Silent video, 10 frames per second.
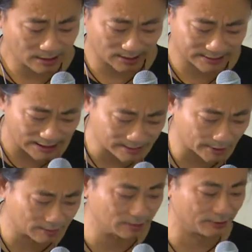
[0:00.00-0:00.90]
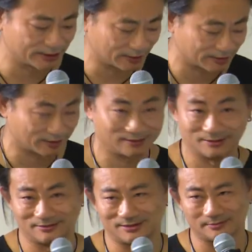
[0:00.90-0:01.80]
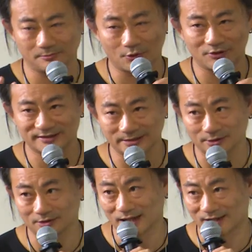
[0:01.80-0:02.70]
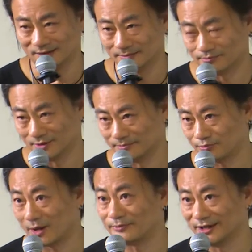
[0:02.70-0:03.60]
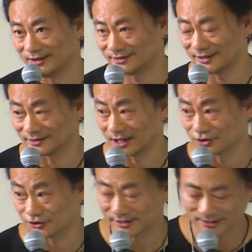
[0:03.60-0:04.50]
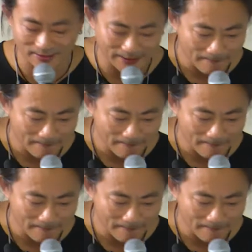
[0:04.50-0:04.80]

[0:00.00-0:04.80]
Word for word: Accessible resources is more similar like appropriate technologies.